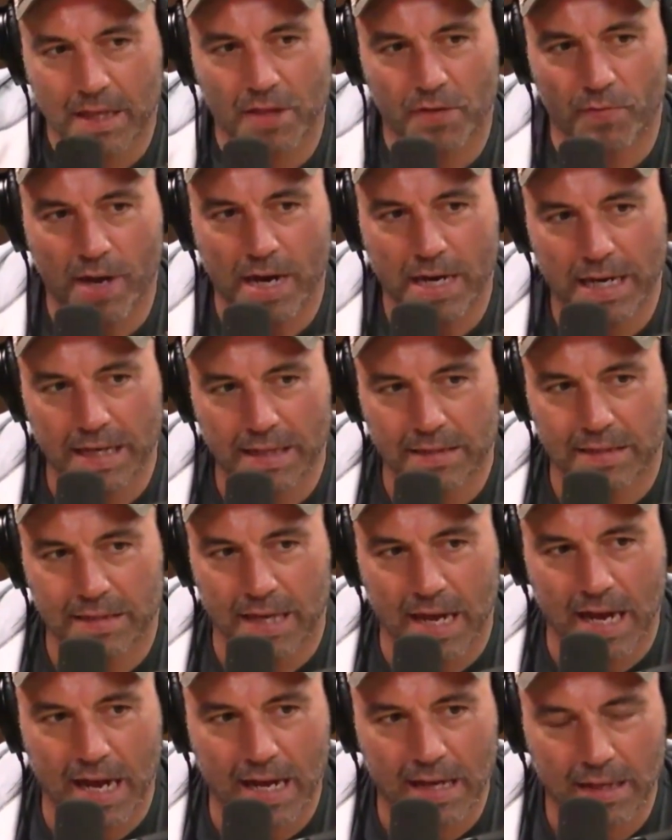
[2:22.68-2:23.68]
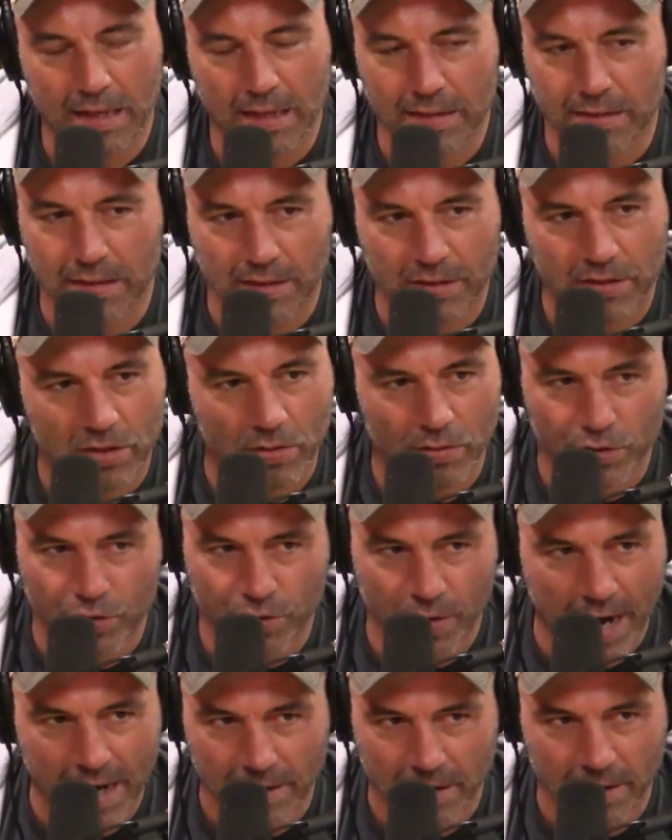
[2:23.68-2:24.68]
on the right hand side, it's like so
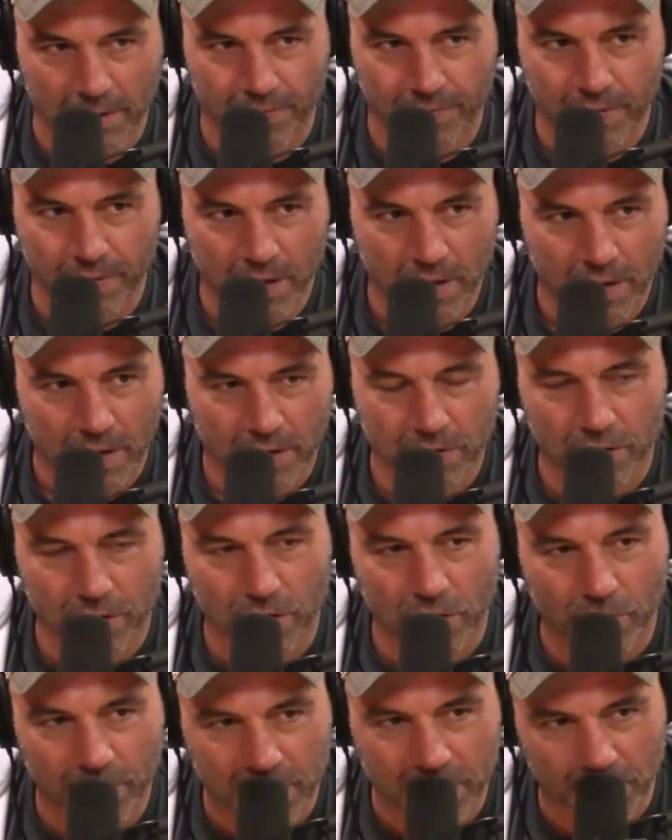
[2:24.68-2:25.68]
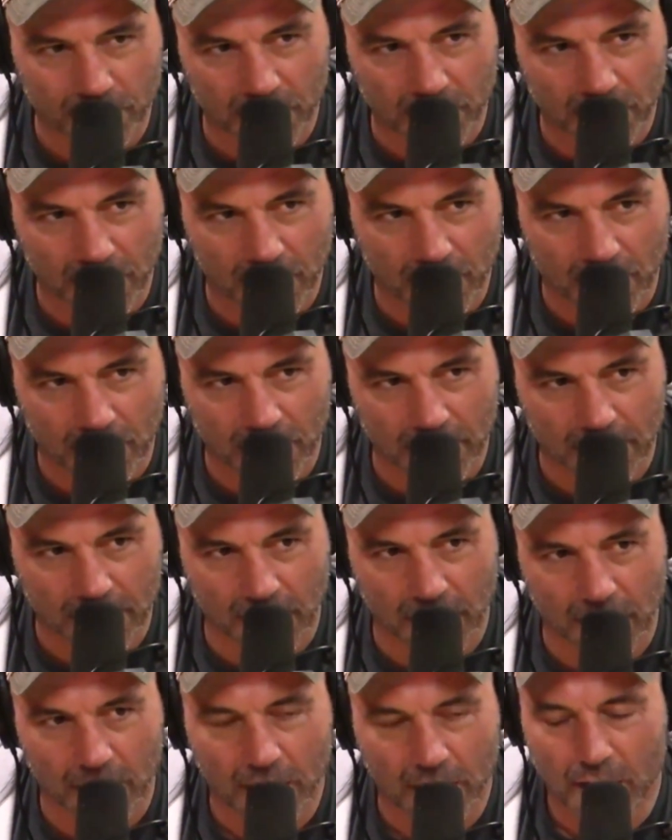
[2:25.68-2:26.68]
attractive. Yeah, because there's always something there to click
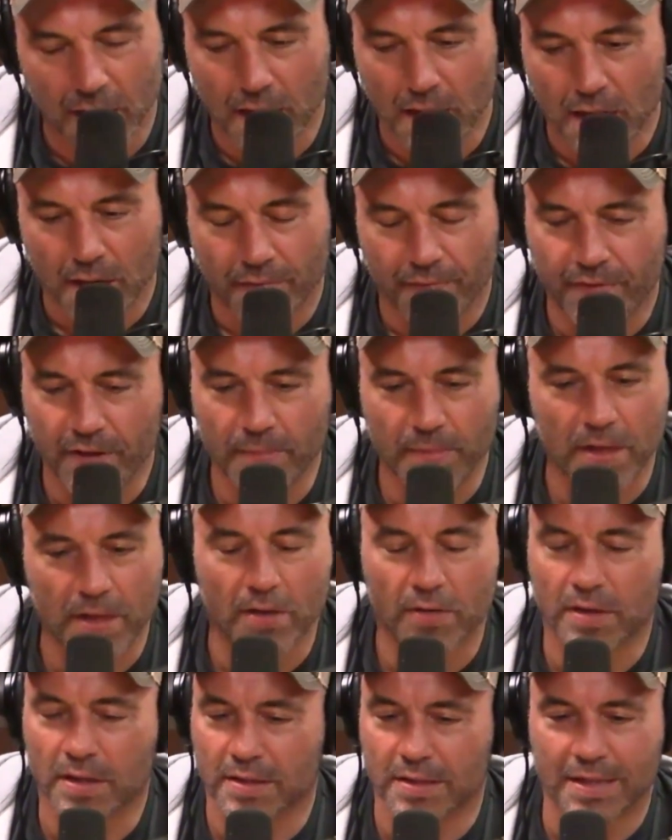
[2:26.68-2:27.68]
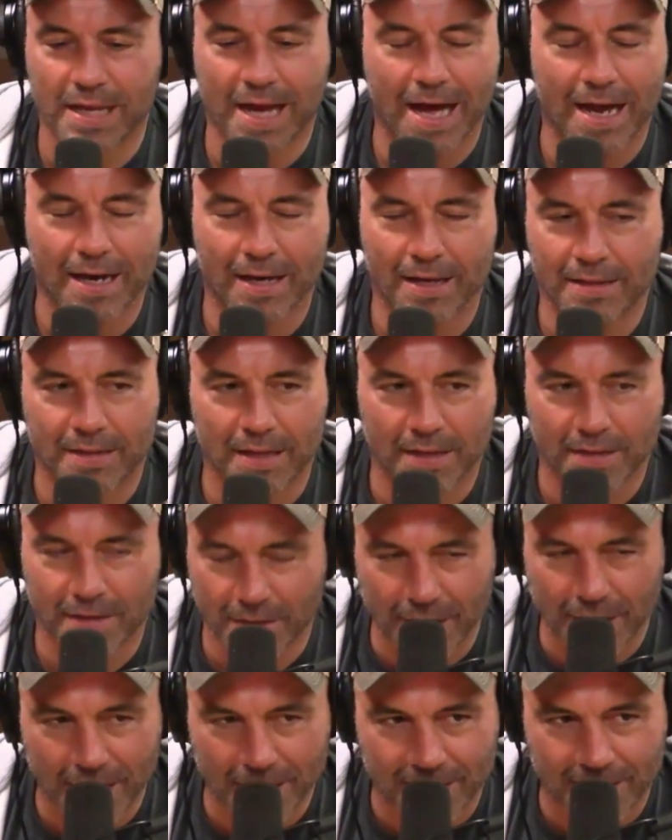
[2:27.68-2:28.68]
on. Right. Vimeo does not is not they're
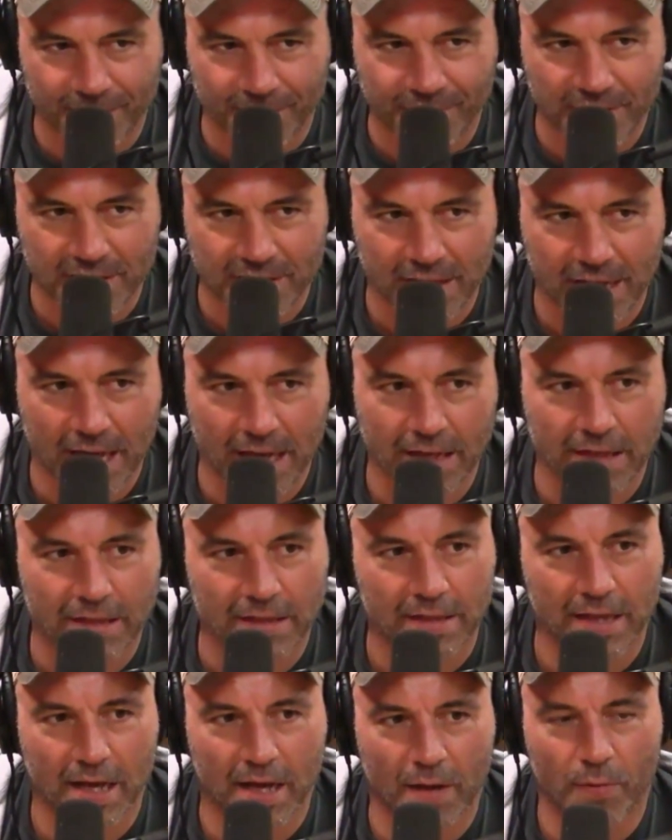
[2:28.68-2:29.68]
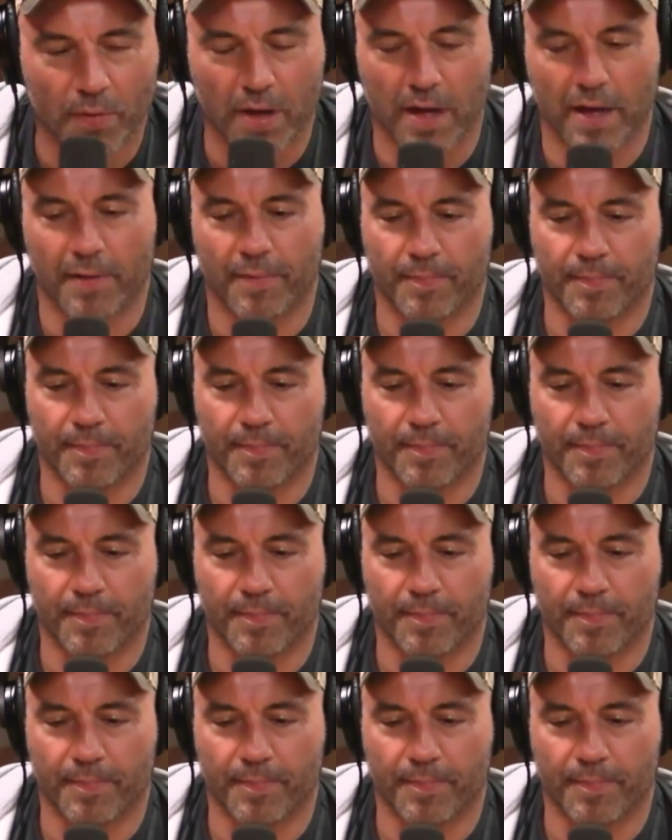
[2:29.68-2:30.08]
not as sophisticated in that way. They want